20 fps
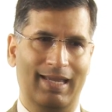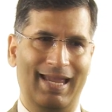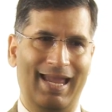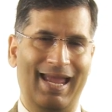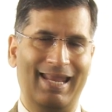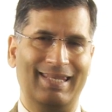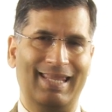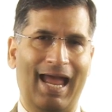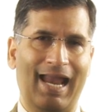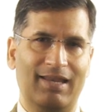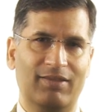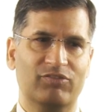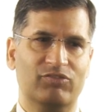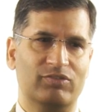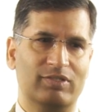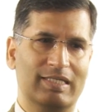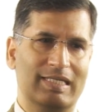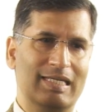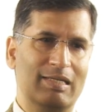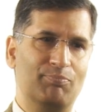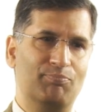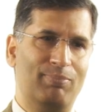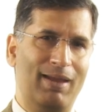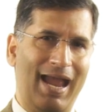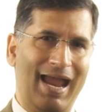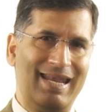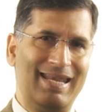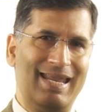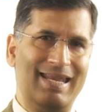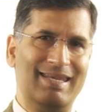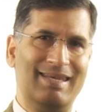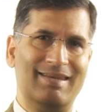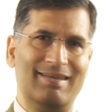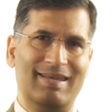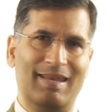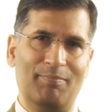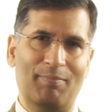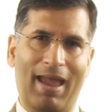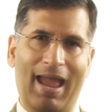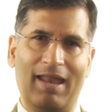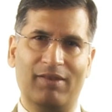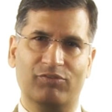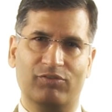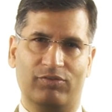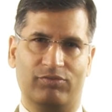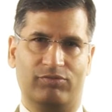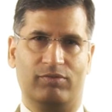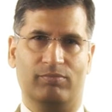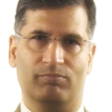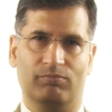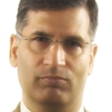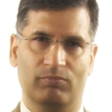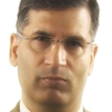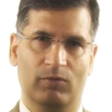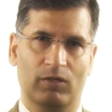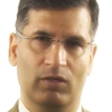And that is dependent demand system.